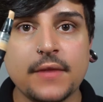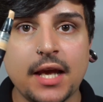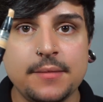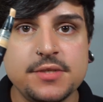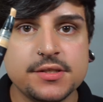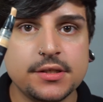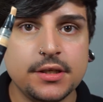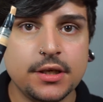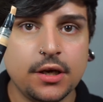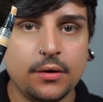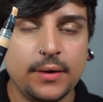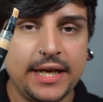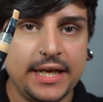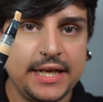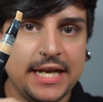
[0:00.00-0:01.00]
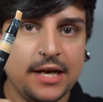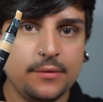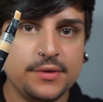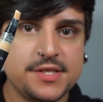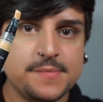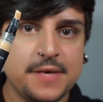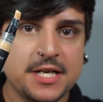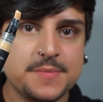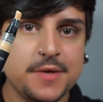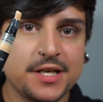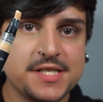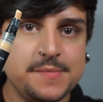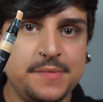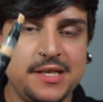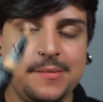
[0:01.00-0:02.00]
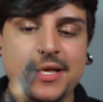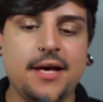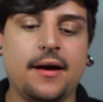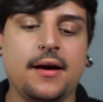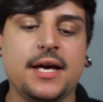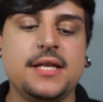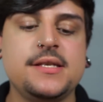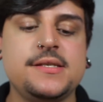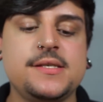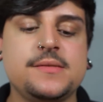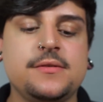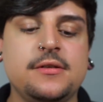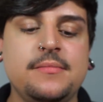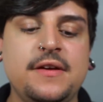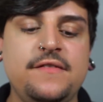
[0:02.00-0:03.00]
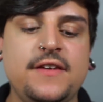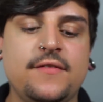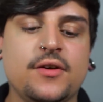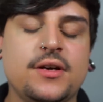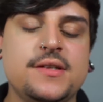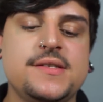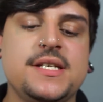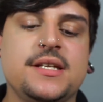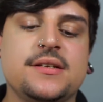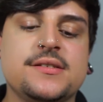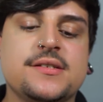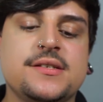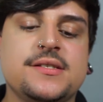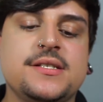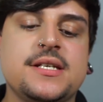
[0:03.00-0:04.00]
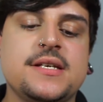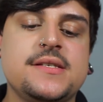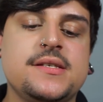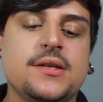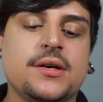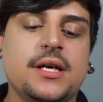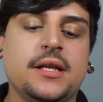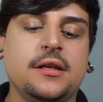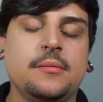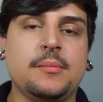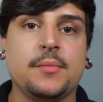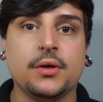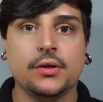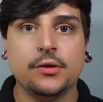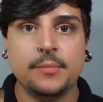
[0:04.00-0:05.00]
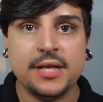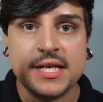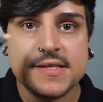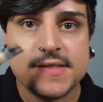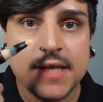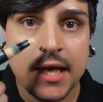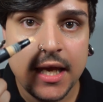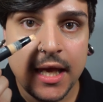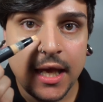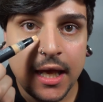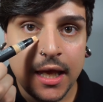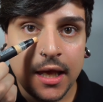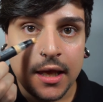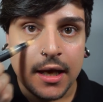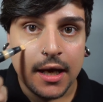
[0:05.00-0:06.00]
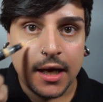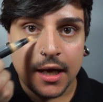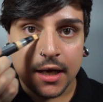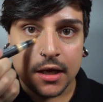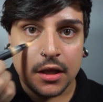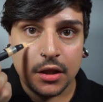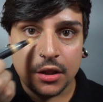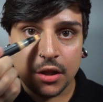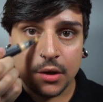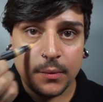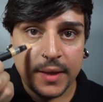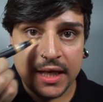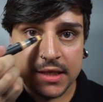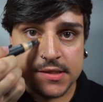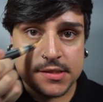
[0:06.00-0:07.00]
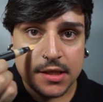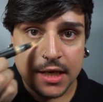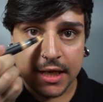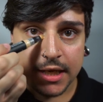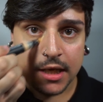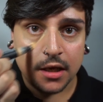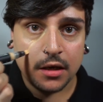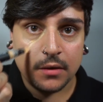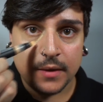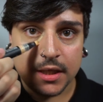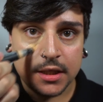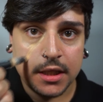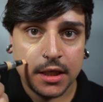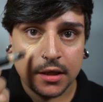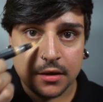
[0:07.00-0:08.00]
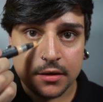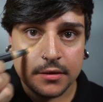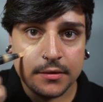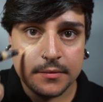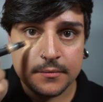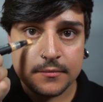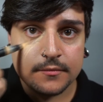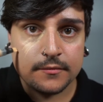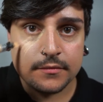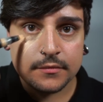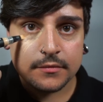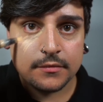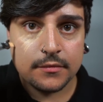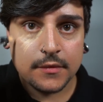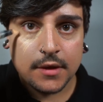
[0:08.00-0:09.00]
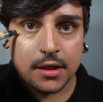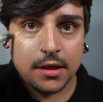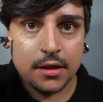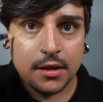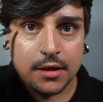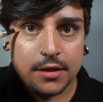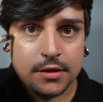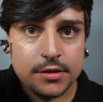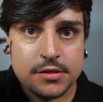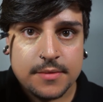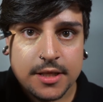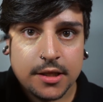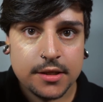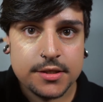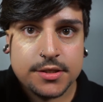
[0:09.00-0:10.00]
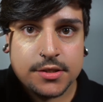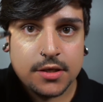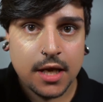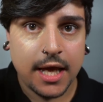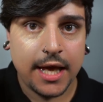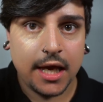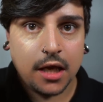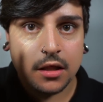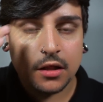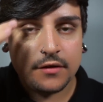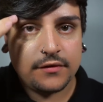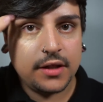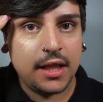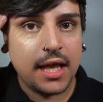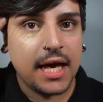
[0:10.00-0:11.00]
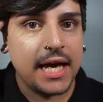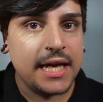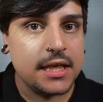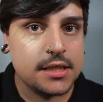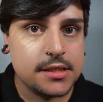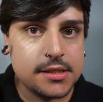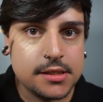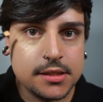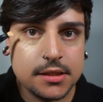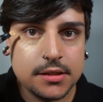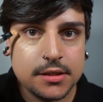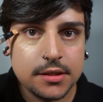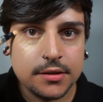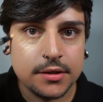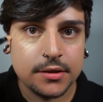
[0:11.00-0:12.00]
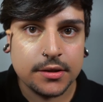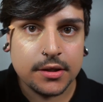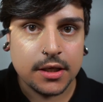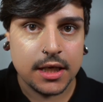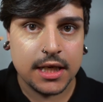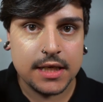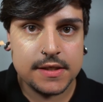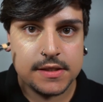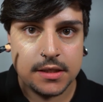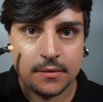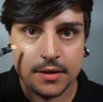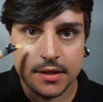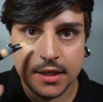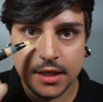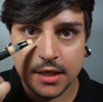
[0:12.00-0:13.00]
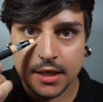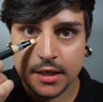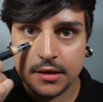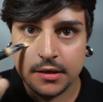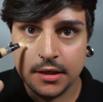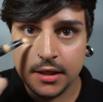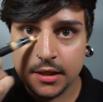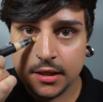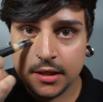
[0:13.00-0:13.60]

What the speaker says: I'm just going to go in now with Smashbox BBI. This is one of my favorite concealers because it does look a little bit more luminous, glowy, so that I can go in here, do a little triangle of light. Don't go crazy with it, and